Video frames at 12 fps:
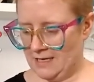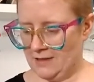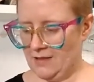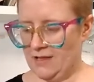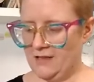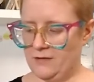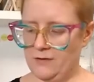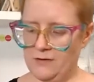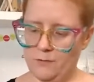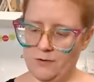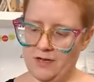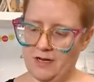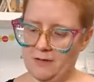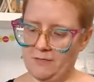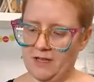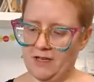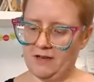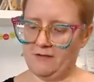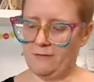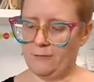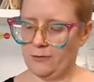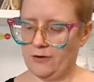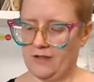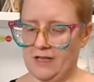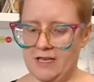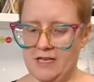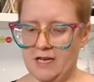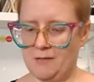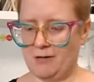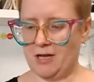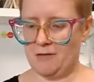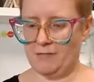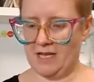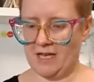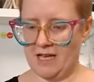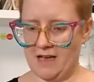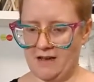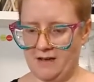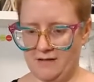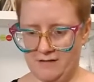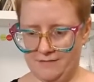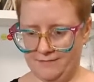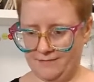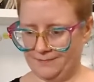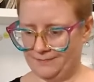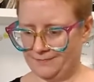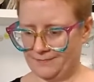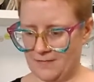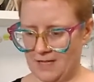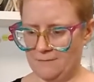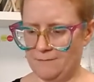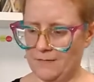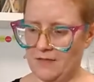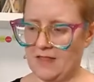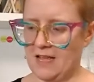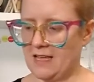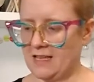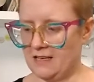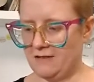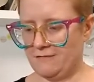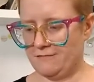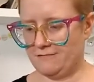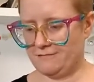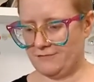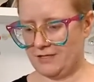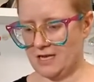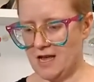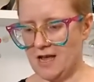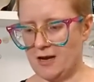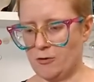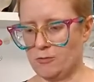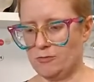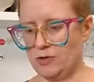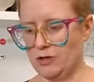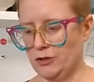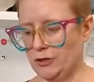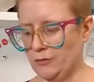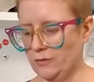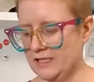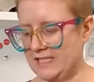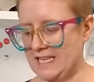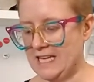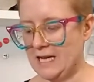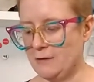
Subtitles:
And this is one I'm thinking for the upcoming gal. Thinking of dyeing her blue, we'll see.